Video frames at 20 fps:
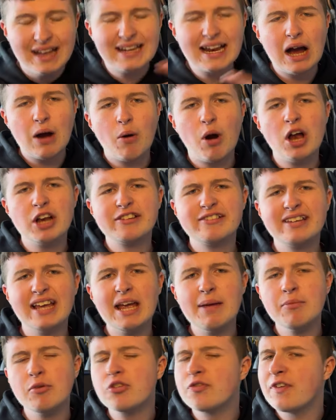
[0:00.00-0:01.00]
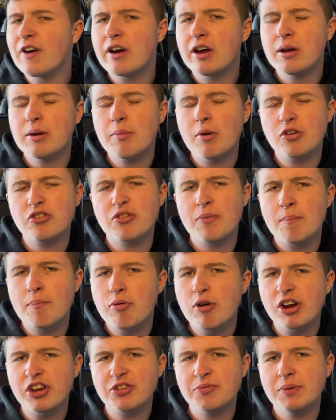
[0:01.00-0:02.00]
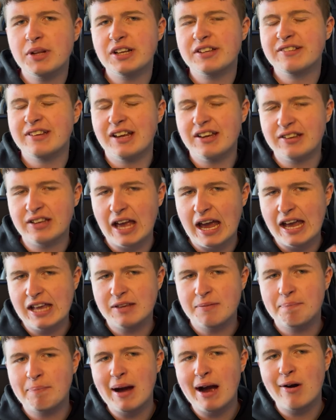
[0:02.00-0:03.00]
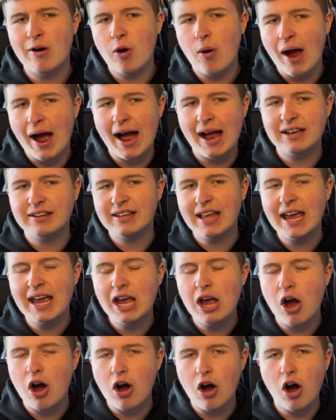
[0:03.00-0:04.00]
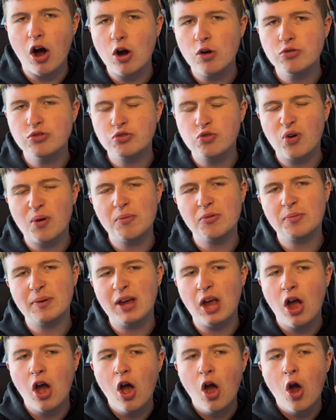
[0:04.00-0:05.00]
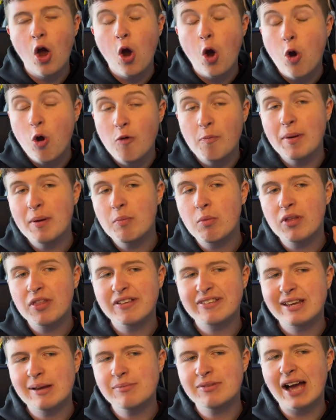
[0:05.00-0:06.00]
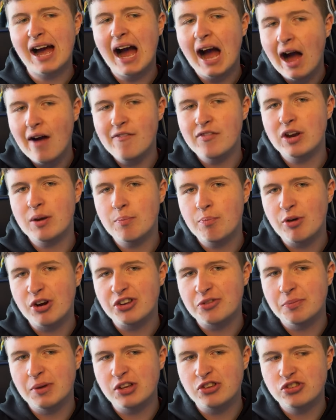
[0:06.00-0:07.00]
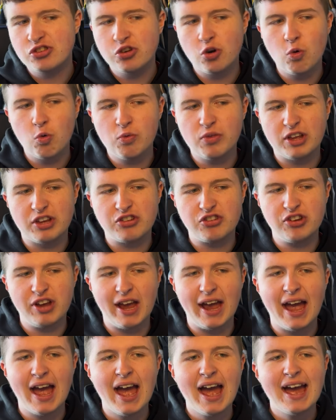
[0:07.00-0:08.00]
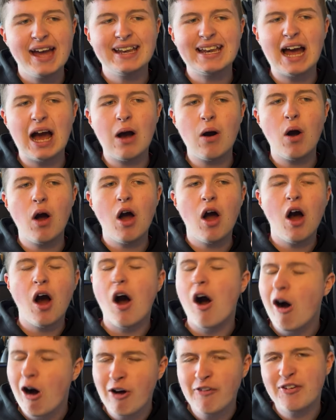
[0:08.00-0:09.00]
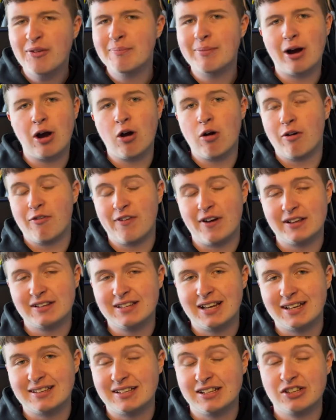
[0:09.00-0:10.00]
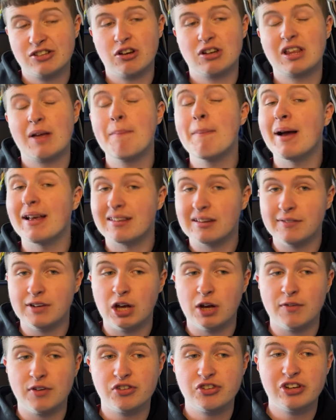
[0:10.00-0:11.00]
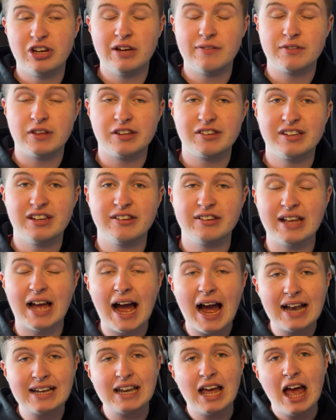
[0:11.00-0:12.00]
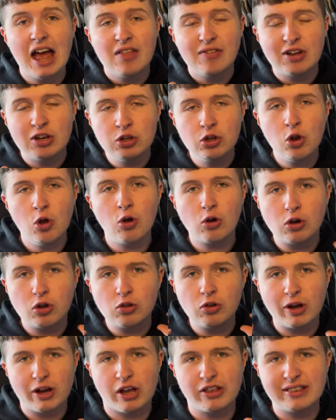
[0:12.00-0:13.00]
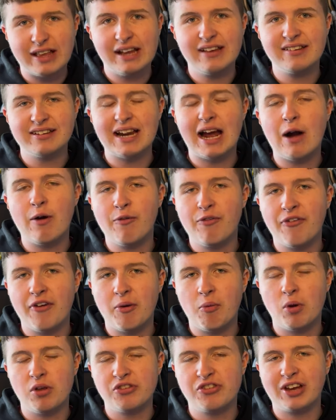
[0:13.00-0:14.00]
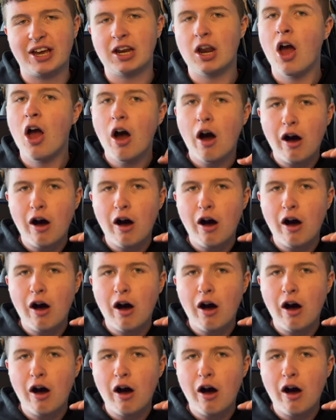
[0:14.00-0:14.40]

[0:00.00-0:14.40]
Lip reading: Now, a team that's very much impressed me this season is Barrow, and they host Grimsby, who have been one of the teams that haven't impressed me at all this year. Now, I think Barrow are fantastic, so they massively overachieved this season, and they look like a decent outfit once again.